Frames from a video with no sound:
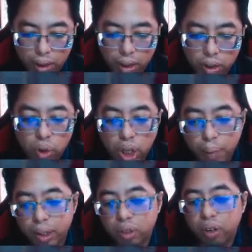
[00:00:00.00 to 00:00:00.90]
So
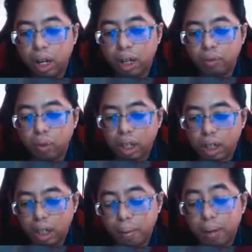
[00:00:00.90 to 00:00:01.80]
gametophyte, if you look at the
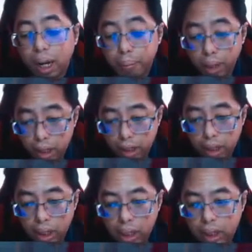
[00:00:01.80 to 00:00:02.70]
name gamete,
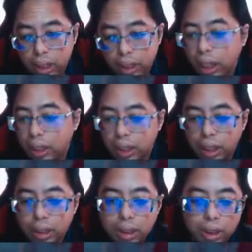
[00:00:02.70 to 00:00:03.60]
it is the sex
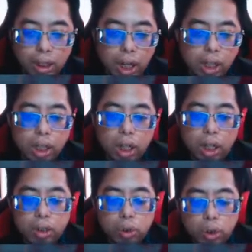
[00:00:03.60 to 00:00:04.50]
cells.
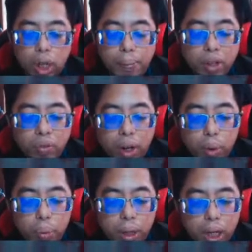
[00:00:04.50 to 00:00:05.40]
So gametophyte
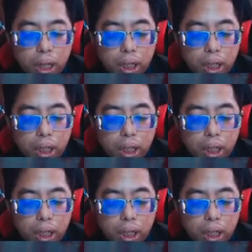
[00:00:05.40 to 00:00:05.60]
will be